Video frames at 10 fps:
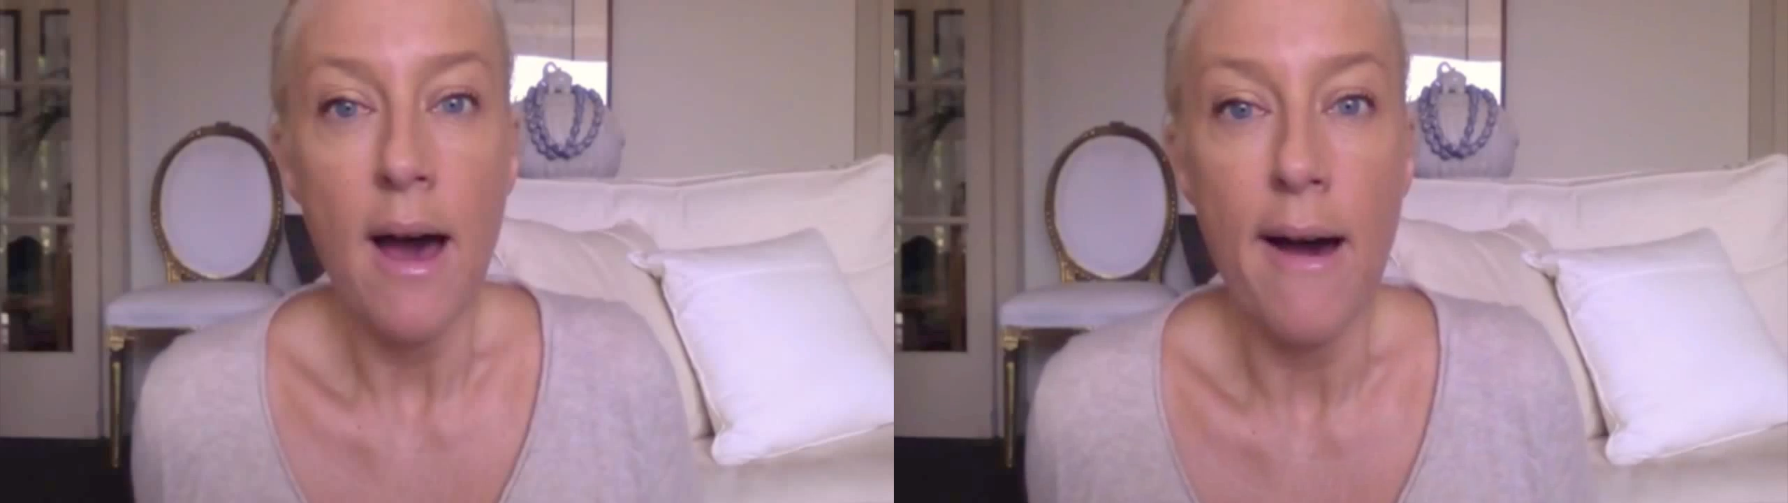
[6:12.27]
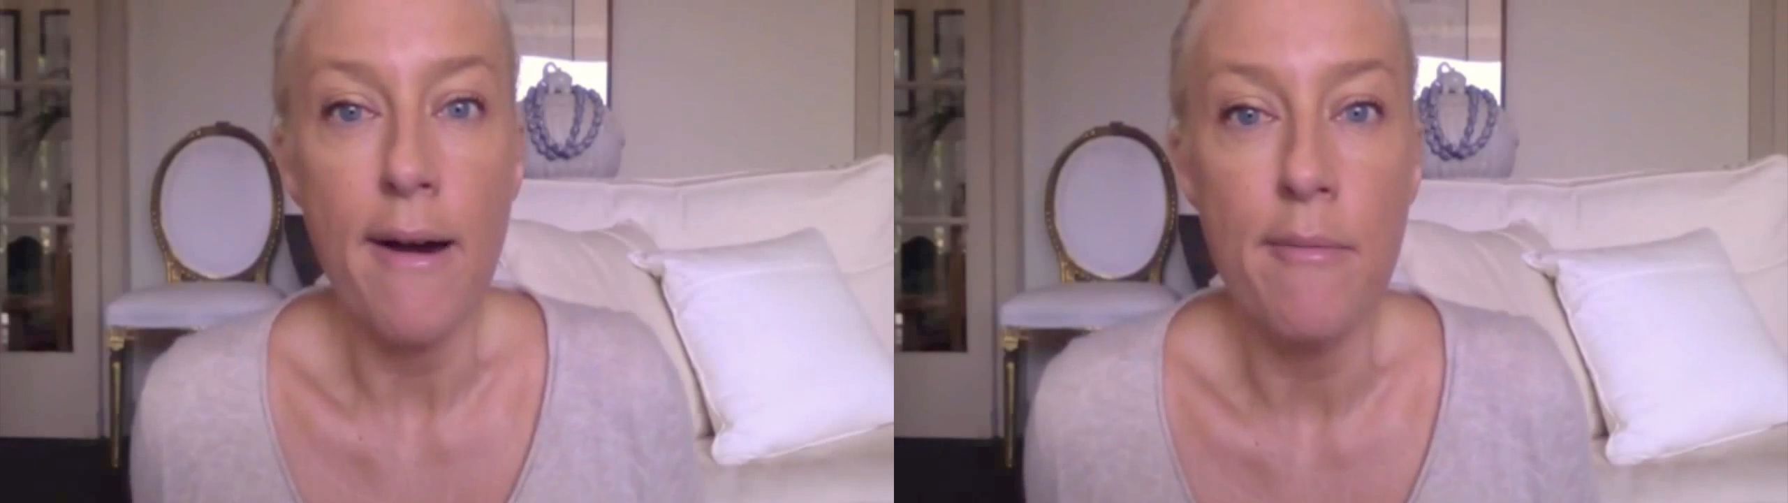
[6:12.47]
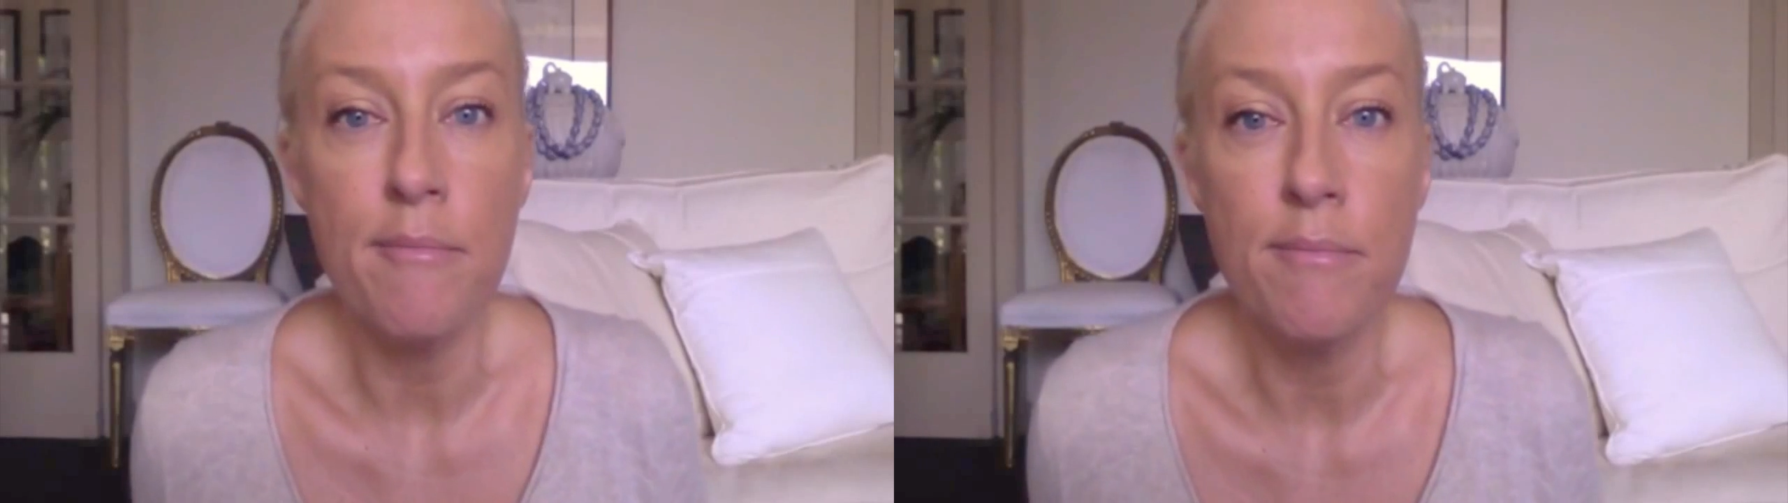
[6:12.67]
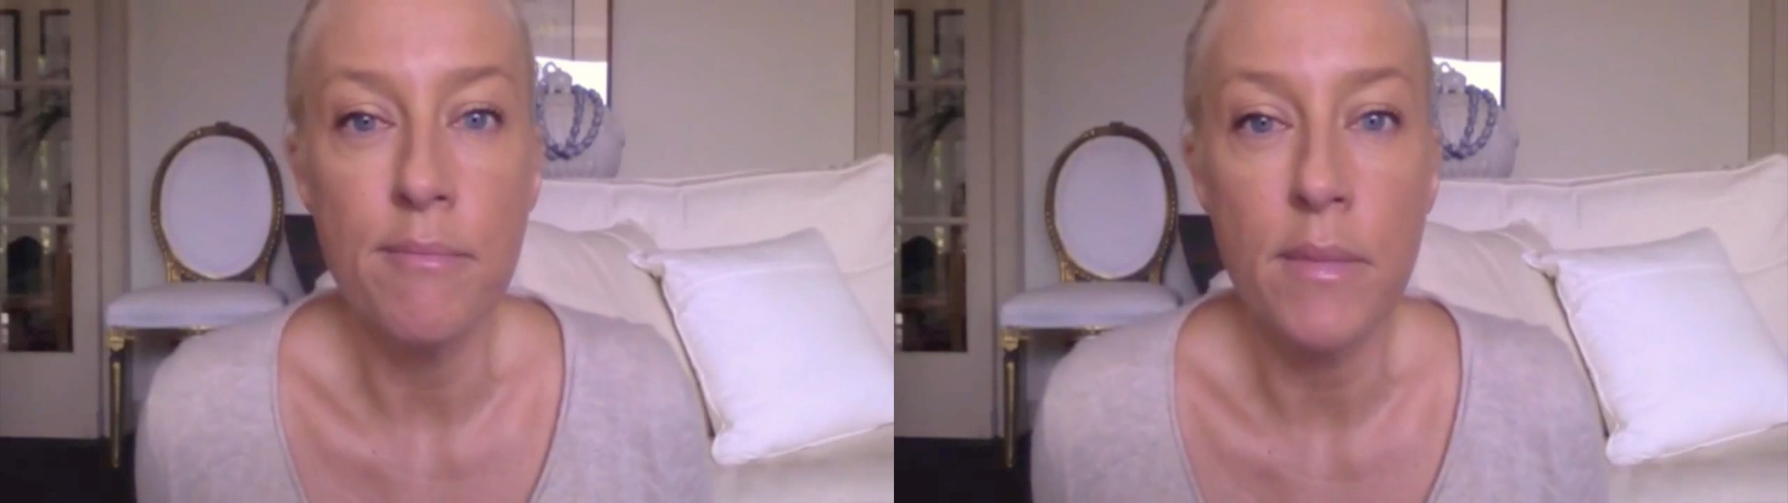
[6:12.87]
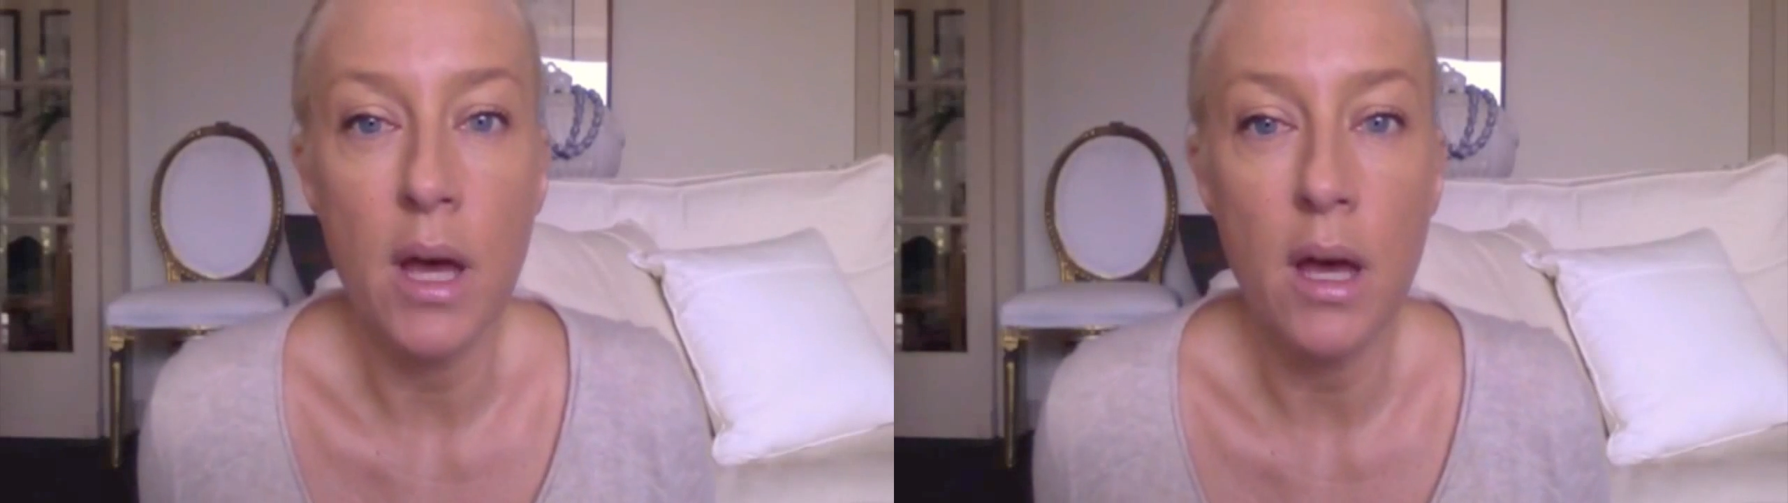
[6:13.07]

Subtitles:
I